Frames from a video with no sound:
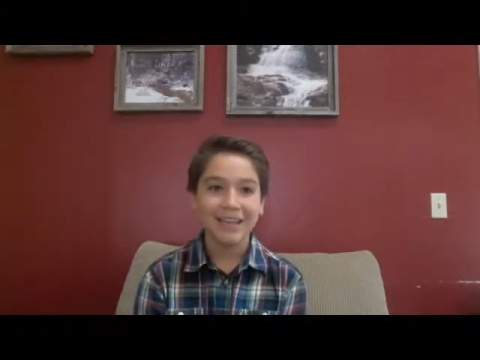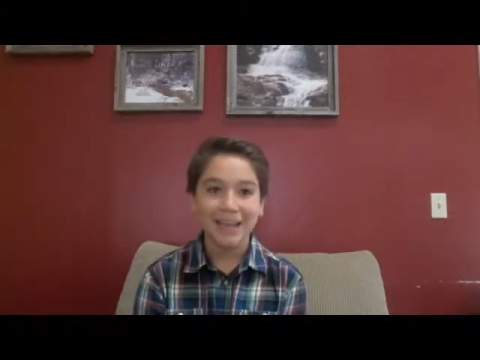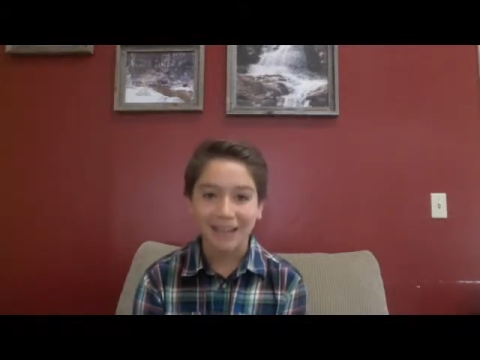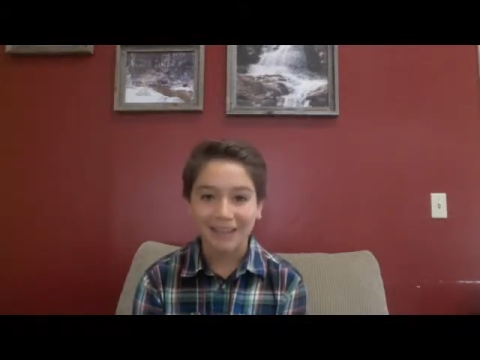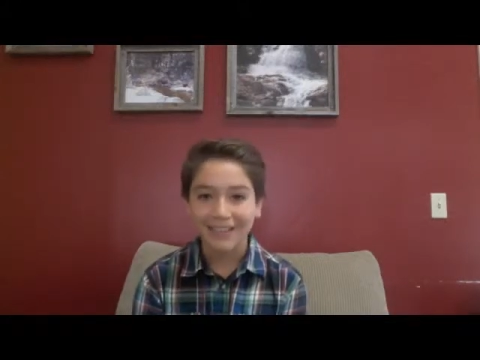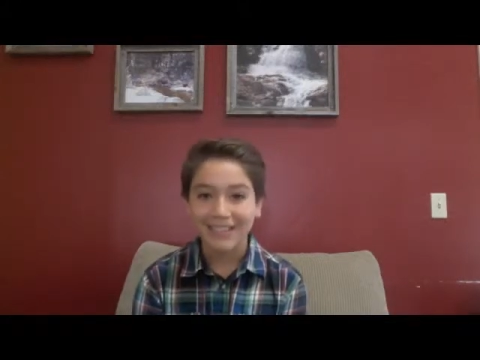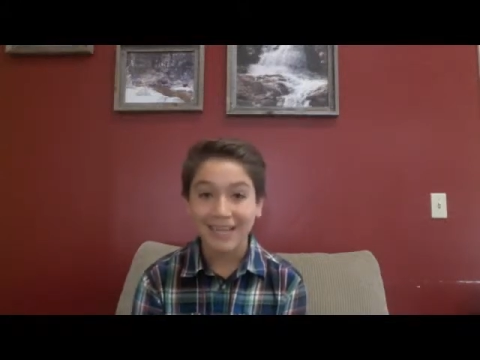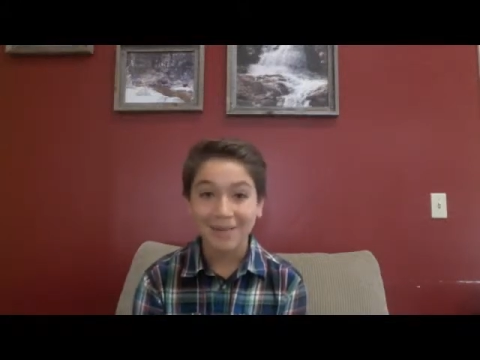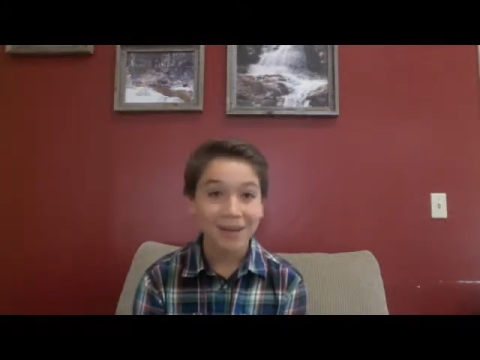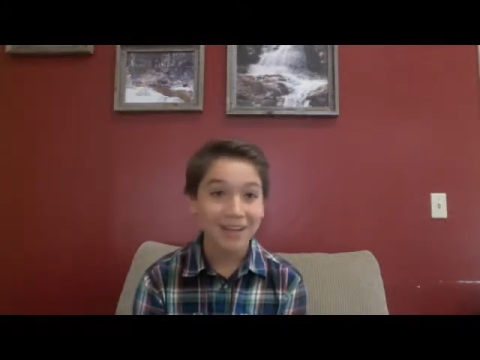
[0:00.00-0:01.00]
Alex,
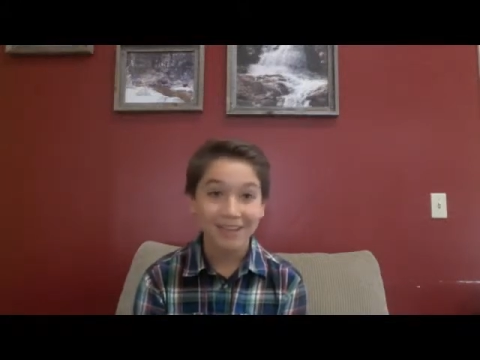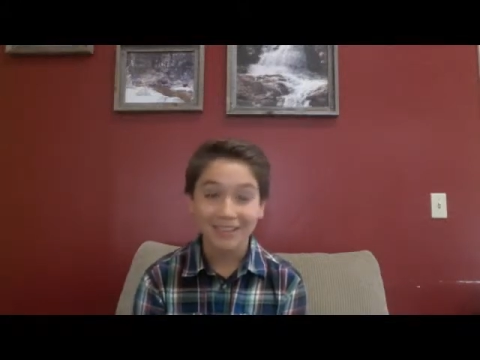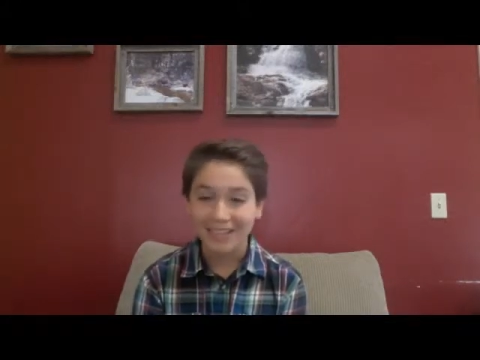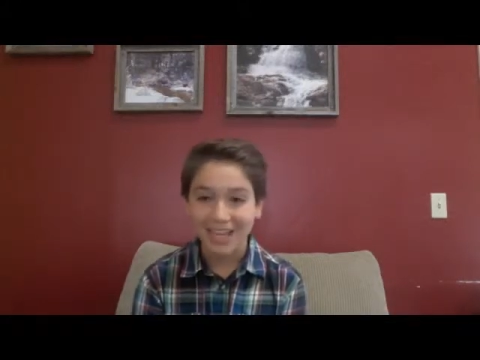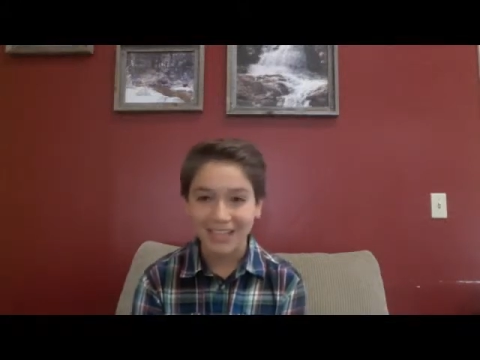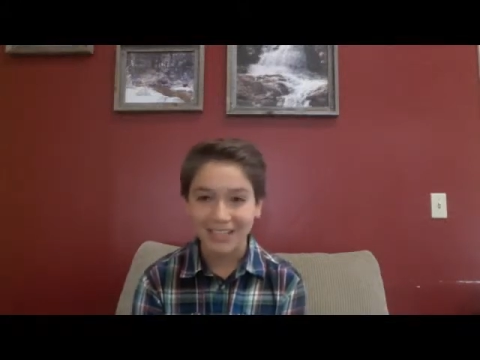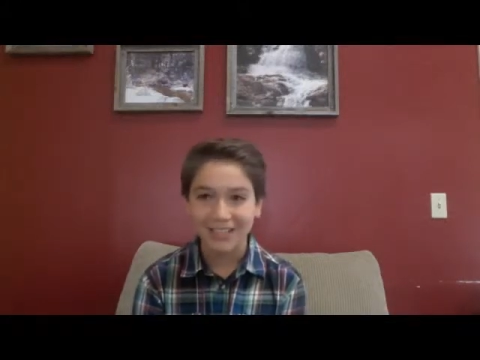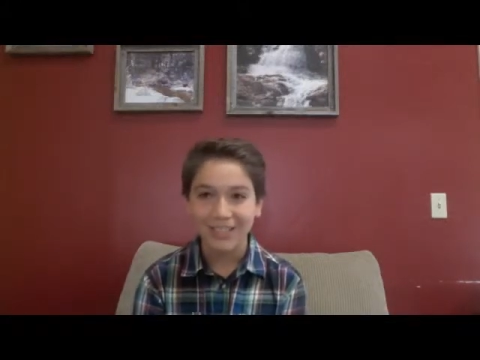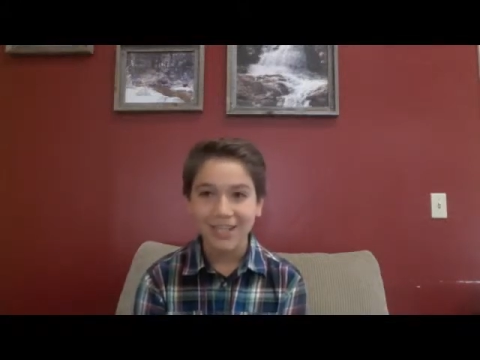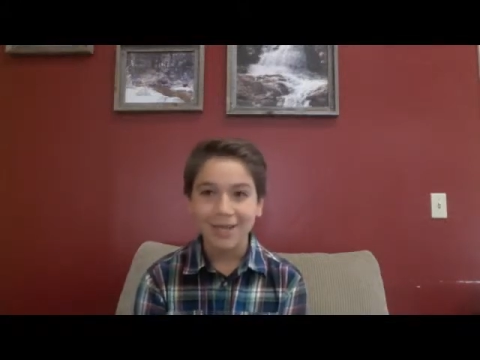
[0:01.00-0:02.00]
I'm not a good dancer,
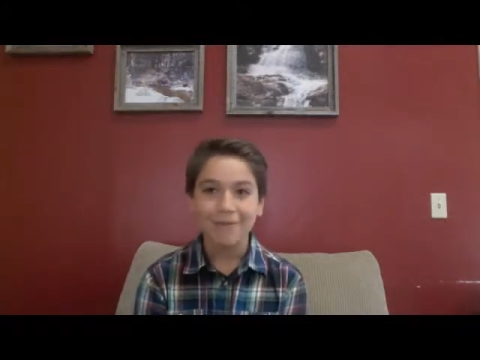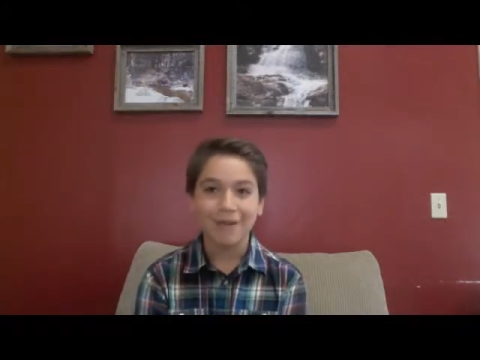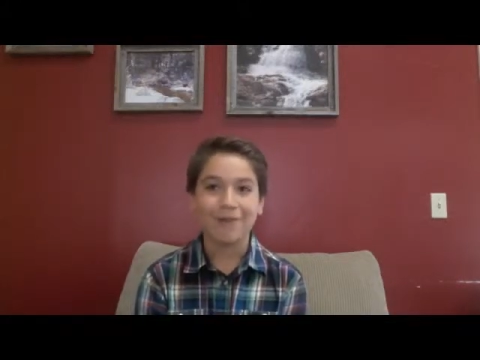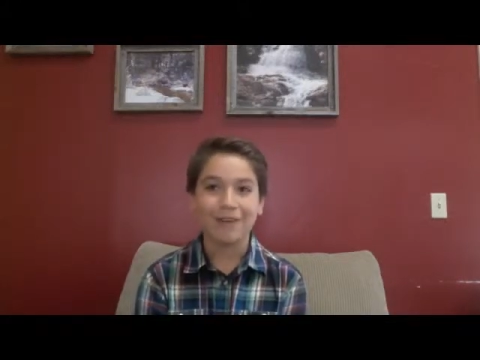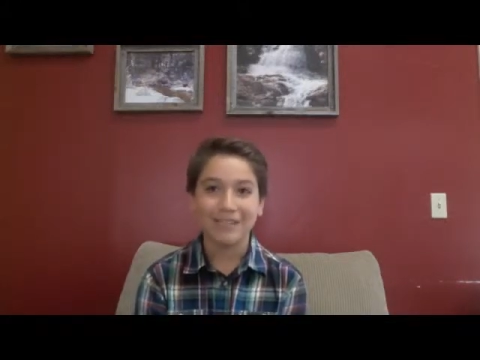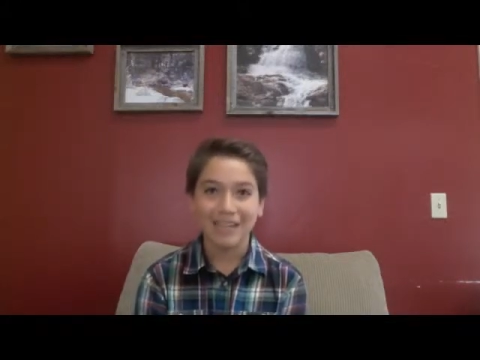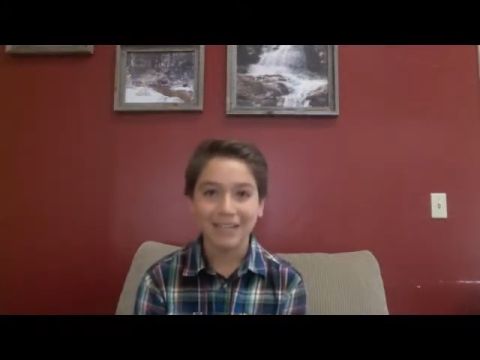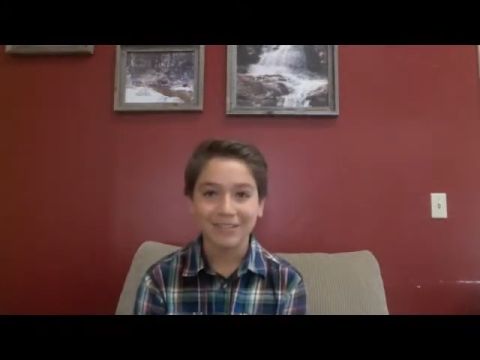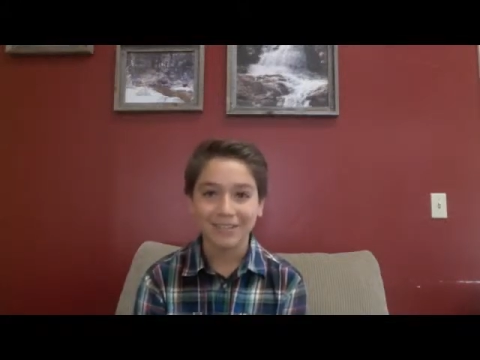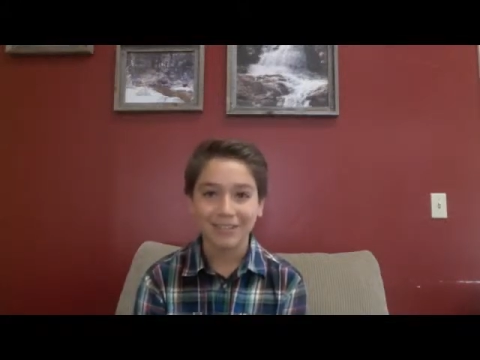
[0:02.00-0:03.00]
but I want to
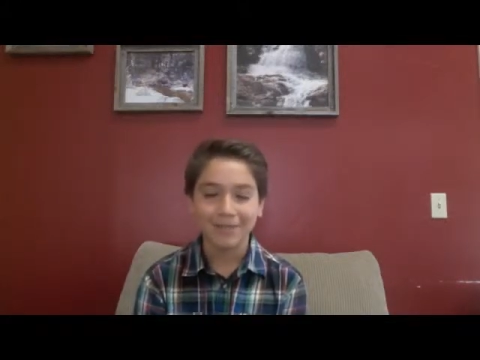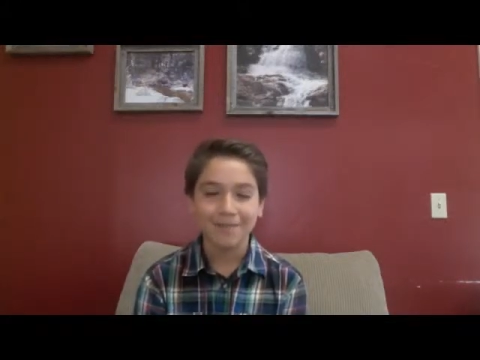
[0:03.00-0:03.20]
dance with you.